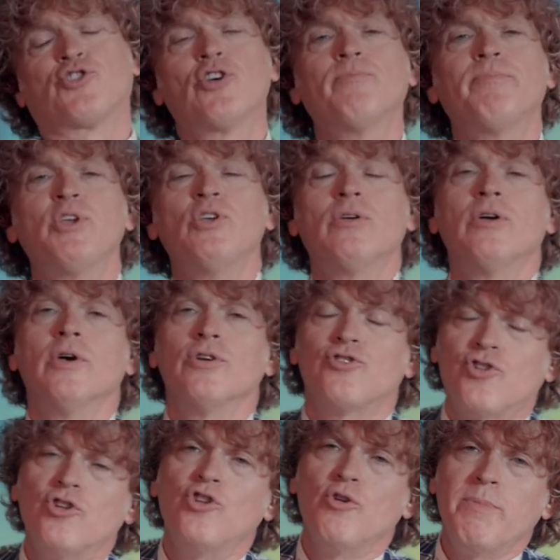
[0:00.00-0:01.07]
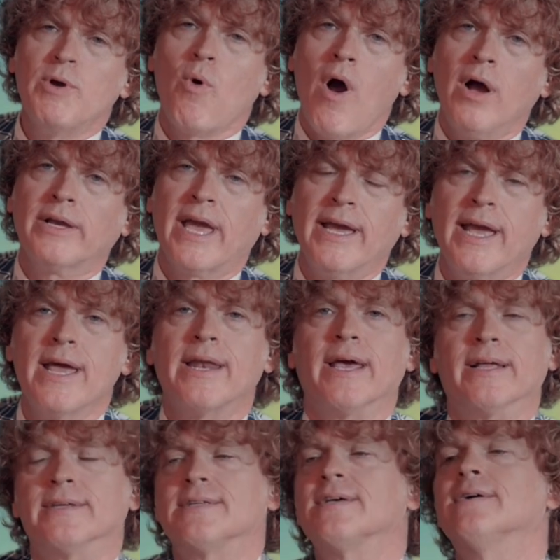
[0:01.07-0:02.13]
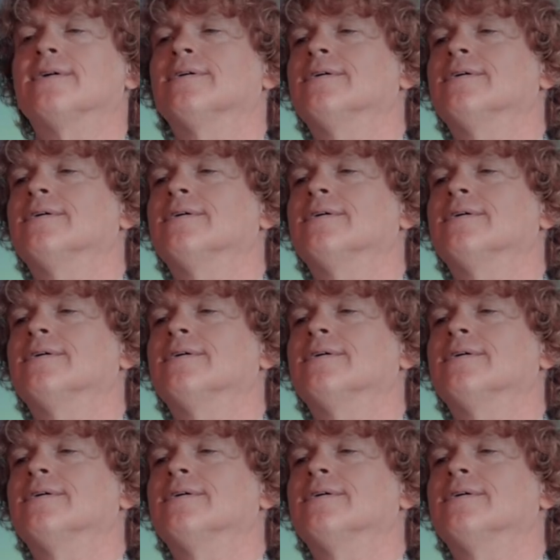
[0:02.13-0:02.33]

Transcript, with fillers: should be should you be walking in it?